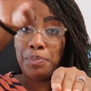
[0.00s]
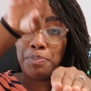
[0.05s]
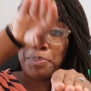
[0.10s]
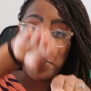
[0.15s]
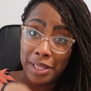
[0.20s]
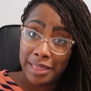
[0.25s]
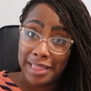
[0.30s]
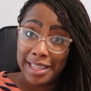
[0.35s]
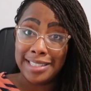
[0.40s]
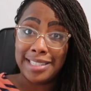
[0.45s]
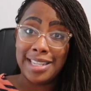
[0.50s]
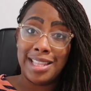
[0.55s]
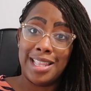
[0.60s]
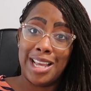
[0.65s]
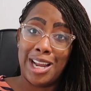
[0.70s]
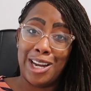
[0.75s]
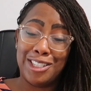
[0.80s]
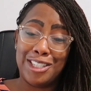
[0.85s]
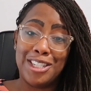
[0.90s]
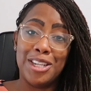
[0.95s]
put this in
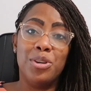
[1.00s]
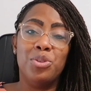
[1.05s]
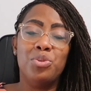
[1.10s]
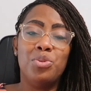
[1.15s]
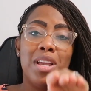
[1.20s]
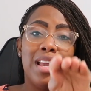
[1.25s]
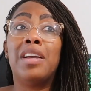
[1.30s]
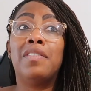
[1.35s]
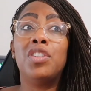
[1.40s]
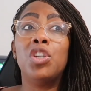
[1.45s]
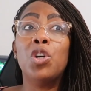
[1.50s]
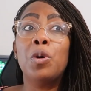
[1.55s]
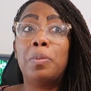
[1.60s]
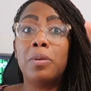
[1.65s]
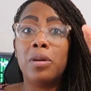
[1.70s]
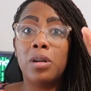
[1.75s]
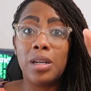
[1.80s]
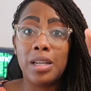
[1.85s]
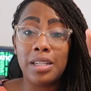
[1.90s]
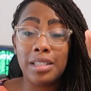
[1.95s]
there too. If you
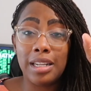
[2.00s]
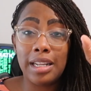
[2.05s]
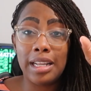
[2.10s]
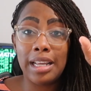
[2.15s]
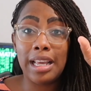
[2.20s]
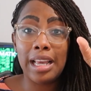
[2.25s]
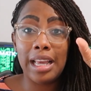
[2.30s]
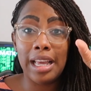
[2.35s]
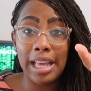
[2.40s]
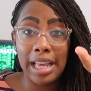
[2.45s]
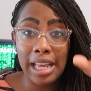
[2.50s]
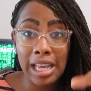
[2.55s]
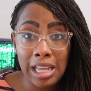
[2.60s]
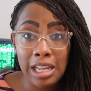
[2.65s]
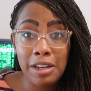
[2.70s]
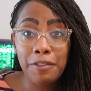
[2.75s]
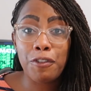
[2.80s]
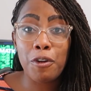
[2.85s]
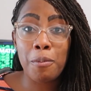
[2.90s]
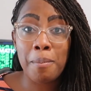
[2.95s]
put
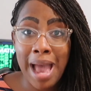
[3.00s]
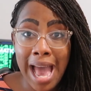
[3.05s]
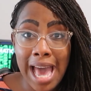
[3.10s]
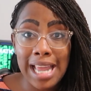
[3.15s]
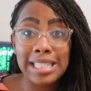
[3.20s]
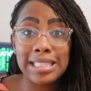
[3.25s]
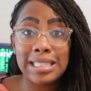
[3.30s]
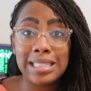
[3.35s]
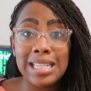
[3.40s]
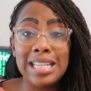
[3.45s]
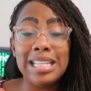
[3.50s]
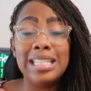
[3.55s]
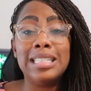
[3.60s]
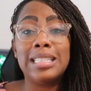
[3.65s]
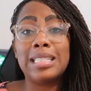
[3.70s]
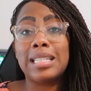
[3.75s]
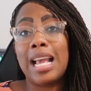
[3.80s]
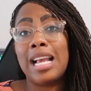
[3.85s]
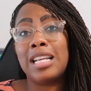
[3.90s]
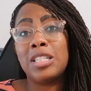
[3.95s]

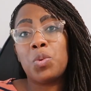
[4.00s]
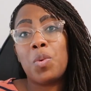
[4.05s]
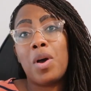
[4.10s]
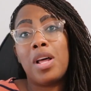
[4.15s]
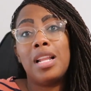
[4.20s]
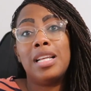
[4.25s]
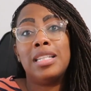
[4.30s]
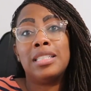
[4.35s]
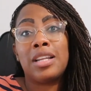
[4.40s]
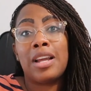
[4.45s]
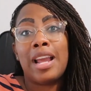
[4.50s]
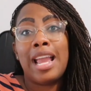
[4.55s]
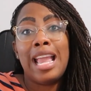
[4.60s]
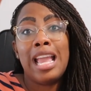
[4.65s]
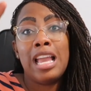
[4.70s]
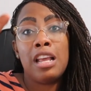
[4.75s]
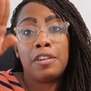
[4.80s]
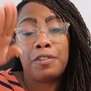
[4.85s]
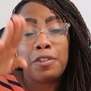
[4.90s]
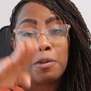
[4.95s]
informaticist as well as an
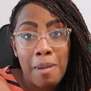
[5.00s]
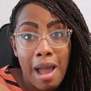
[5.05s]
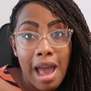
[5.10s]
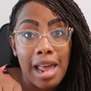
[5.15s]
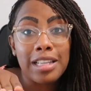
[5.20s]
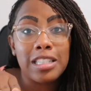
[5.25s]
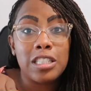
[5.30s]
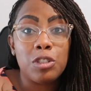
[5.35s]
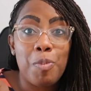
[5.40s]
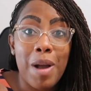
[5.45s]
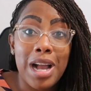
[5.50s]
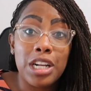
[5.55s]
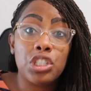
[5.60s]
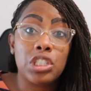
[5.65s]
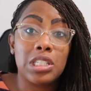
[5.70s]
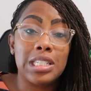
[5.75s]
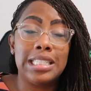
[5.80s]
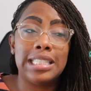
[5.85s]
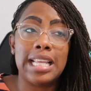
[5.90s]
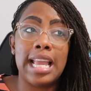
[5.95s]
informatics
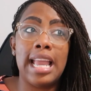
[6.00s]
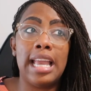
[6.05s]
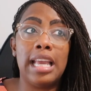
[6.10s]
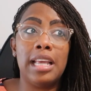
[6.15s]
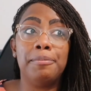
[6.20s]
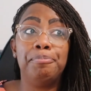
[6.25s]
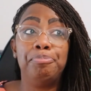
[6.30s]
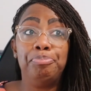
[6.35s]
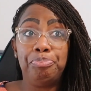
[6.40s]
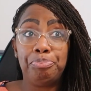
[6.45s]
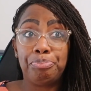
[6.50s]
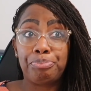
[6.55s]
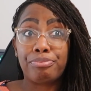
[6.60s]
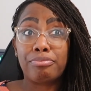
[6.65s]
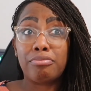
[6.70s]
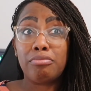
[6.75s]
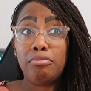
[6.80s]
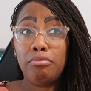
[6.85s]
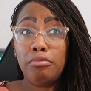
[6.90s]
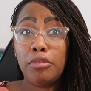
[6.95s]
specialist
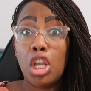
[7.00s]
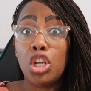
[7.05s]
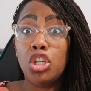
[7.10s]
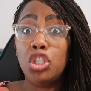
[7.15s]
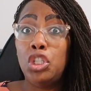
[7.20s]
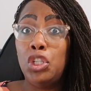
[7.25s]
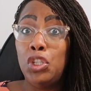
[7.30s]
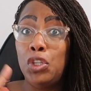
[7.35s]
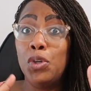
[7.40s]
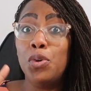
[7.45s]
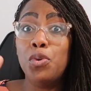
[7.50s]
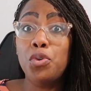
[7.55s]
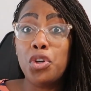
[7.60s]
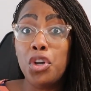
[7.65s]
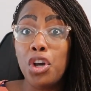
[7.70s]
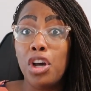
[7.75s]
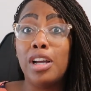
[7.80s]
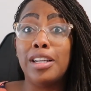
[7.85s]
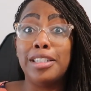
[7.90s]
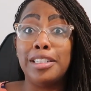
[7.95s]
in, you
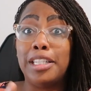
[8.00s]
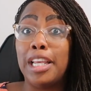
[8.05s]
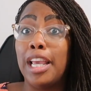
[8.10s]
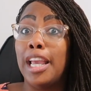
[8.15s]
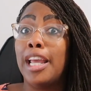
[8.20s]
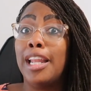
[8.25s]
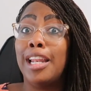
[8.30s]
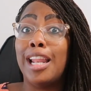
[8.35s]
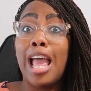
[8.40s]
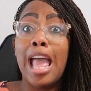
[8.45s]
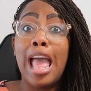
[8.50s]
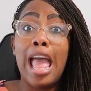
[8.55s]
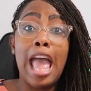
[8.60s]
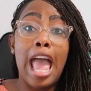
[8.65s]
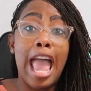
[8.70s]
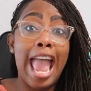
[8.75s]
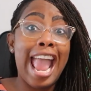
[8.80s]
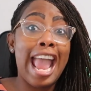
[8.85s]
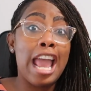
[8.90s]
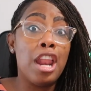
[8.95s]
could get
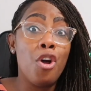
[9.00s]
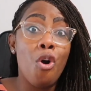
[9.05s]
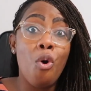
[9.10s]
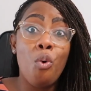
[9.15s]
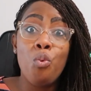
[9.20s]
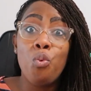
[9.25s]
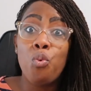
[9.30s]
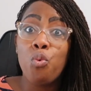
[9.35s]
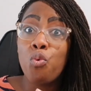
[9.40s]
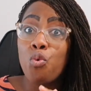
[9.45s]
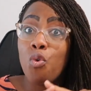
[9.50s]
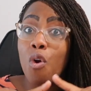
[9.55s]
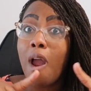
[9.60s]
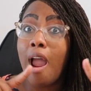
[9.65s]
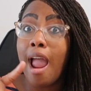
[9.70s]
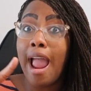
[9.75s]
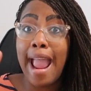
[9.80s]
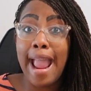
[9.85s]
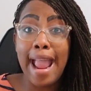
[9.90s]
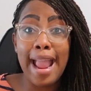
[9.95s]
an
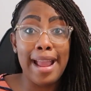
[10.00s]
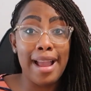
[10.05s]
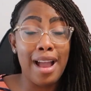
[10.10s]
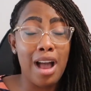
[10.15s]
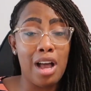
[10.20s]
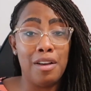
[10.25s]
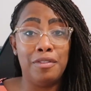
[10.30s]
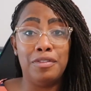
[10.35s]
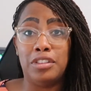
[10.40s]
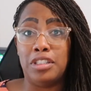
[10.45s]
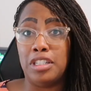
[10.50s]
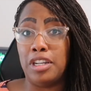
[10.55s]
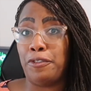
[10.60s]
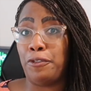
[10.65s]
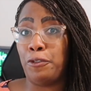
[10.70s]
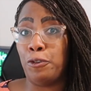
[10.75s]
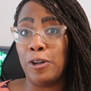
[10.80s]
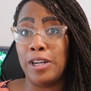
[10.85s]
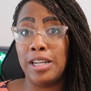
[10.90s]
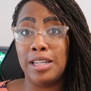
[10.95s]
array of
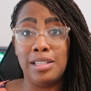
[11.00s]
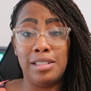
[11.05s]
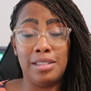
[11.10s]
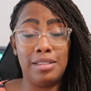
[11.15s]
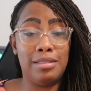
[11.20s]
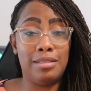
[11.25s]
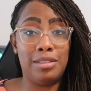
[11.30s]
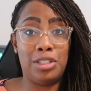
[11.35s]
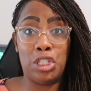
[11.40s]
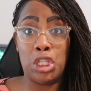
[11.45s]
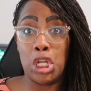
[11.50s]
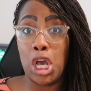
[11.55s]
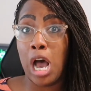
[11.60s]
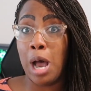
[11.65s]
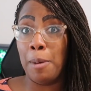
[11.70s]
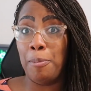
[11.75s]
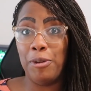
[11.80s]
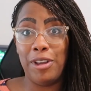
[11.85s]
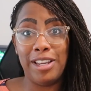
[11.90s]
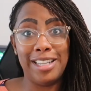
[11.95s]
different
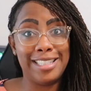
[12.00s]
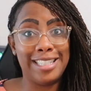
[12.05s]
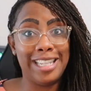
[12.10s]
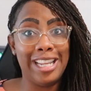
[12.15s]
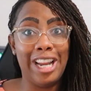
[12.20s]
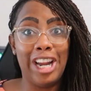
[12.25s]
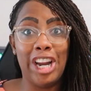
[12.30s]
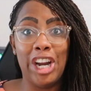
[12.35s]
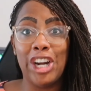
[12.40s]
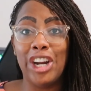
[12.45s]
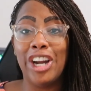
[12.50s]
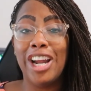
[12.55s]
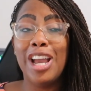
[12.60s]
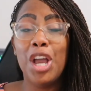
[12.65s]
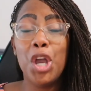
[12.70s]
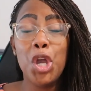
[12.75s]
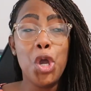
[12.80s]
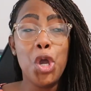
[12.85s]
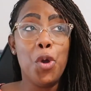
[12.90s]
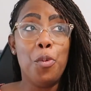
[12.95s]
topics here
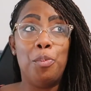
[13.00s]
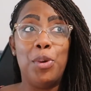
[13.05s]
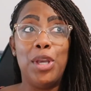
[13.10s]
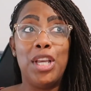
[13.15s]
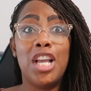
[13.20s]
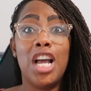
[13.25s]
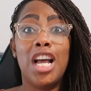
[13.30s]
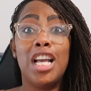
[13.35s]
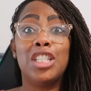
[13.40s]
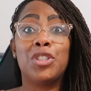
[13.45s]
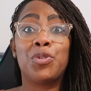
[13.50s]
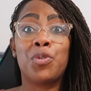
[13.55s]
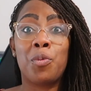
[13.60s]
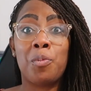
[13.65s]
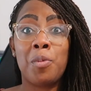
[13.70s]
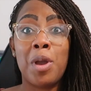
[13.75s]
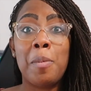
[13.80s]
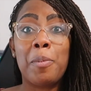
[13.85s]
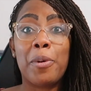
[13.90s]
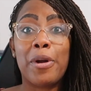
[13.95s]
because
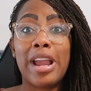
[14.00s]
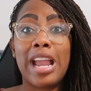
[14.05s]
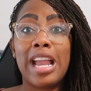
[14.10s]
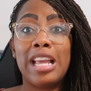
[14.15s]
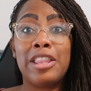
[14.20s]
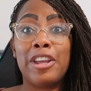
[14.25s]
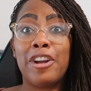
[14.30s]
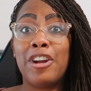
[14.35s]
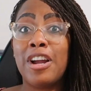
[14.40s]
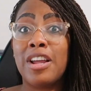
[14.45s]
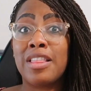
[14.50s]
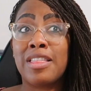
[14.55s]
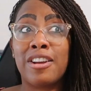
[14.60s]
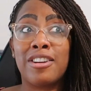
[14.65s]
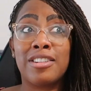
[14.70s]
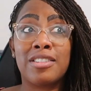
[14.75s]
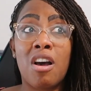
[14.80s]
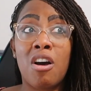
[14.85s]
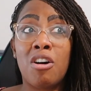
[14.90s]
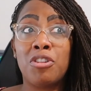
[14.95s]
remember there
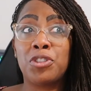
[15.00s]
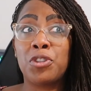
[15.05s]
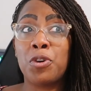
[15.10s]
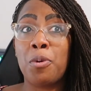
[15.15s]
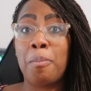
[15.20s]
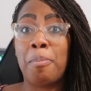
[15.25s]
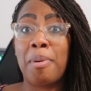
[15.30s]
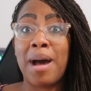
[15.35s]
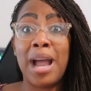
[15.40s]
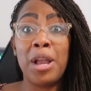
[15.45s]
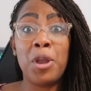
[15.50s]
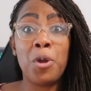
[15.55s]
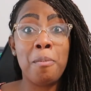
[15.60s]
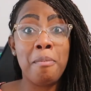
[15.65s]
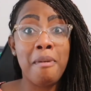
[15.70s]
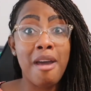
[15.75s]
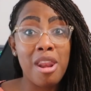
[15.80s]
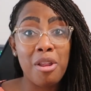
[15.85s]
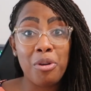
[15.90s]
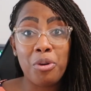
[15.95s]
there's also
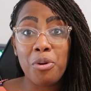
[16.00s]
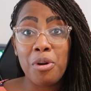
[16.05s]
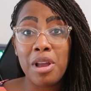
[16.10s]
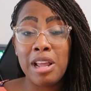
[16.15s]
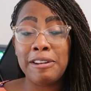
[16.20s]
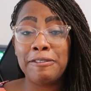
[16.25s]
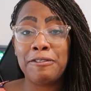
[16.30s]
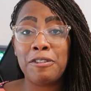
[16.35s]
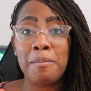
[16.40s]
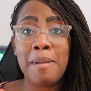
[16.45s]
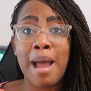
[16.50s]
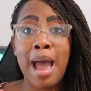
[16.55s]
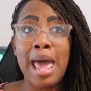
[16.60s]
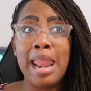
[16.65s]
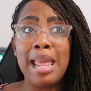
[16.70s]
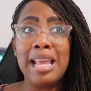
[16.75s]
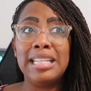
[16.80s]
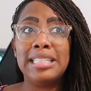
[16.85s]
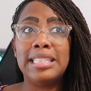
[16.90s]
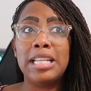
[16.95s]
biomedical
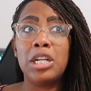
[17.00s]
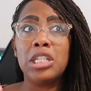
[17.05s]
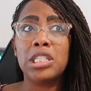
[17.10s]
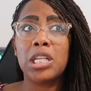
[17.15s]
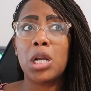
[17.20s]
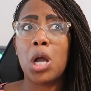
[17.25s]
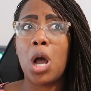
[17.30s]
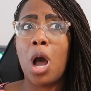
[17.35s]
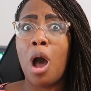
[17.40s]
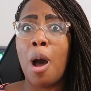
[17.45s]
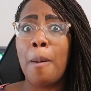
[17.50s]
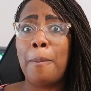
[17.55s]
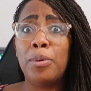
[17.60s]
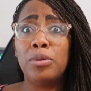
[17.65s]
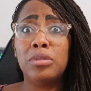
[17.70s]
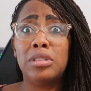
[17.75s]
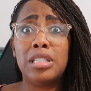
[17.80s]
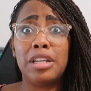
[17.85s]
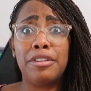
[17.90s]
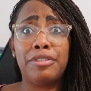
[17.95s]
informatics there's a
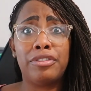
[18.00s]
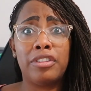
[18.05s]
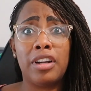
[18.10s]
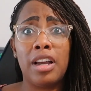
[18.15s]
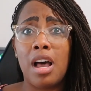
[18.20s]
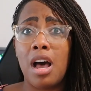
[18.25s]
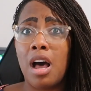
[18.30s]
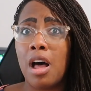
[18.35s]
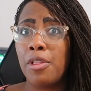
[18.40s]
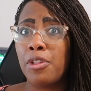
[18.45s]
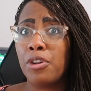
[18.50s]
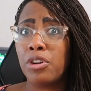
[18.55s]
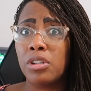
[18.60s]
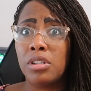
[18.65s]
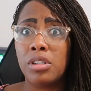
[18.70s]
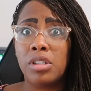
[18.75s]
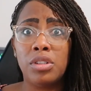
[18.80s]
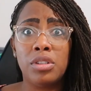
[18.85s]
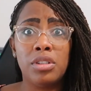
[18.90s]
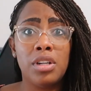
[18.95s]
couple different
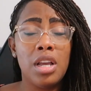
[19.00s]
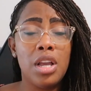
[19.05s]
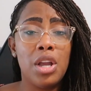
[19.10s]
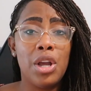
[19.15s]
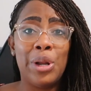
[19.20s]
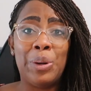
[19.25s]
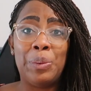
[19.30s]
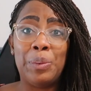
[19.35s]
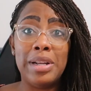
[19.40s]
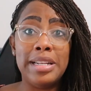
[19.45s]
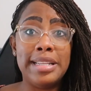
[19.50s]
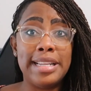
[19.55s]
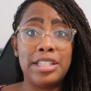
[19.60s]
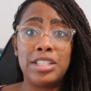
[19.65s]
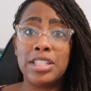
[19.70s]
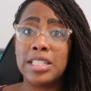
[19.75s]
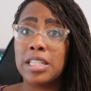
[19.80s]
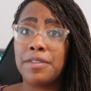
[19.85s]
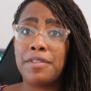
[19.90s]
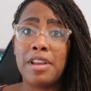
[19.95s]
other
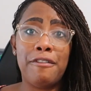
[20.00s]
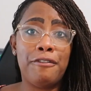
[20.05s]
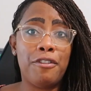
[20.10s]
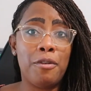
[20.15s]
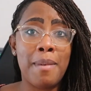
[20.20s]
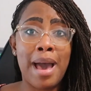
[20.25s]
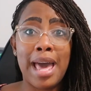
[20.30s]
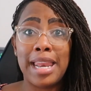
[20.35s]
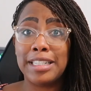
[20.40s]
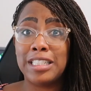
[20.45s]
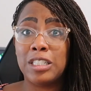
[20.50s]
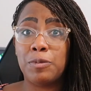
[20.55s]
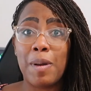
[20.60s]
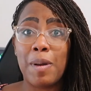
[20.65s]
renditions of informatics